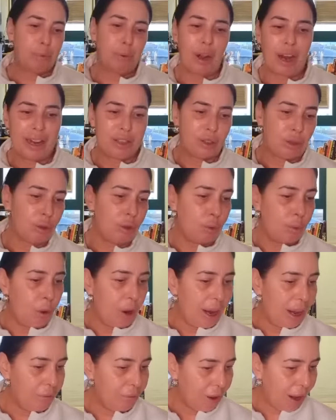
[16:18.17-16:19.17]
bread or
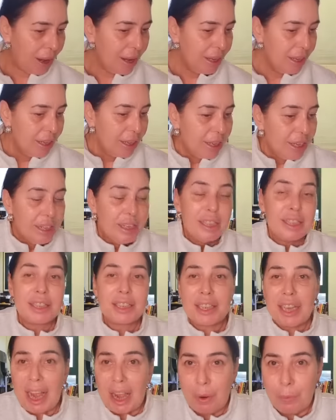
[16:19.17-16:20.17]
whatever.
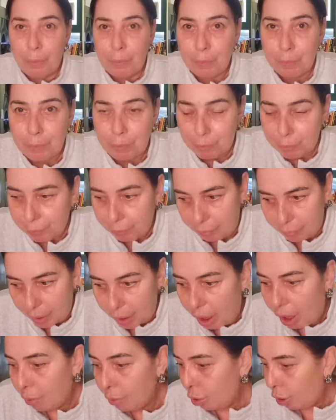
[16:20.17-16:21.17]
So
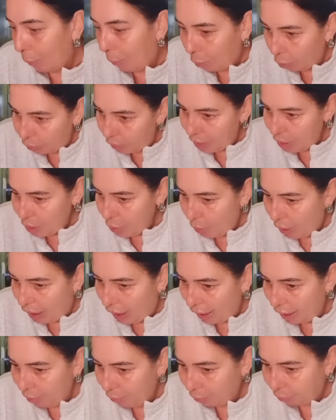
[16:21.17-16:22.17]
I'm going to put this
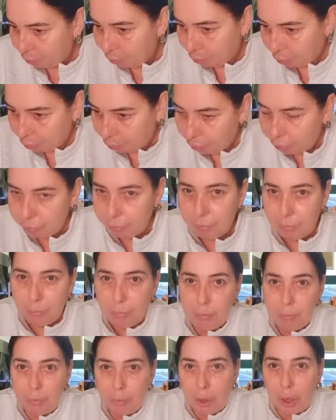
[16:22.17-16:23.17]
away.
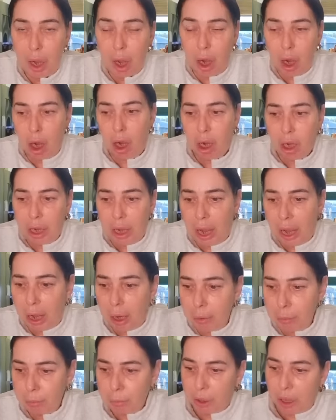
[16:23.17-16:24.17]
I
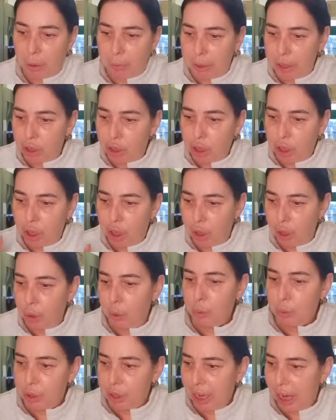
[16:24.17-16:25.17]
am going
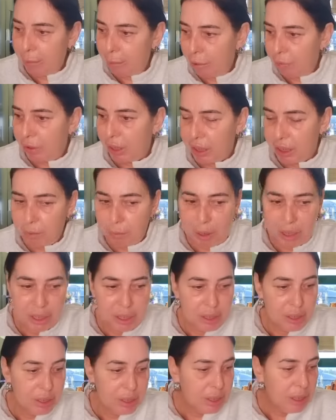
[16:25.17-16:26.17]
to take my
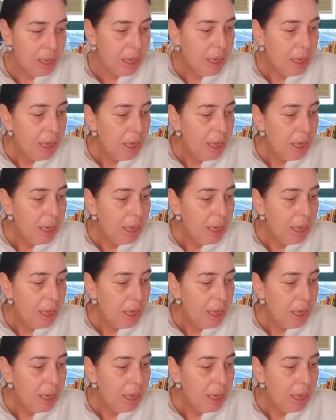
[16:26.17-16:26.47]
vitamins.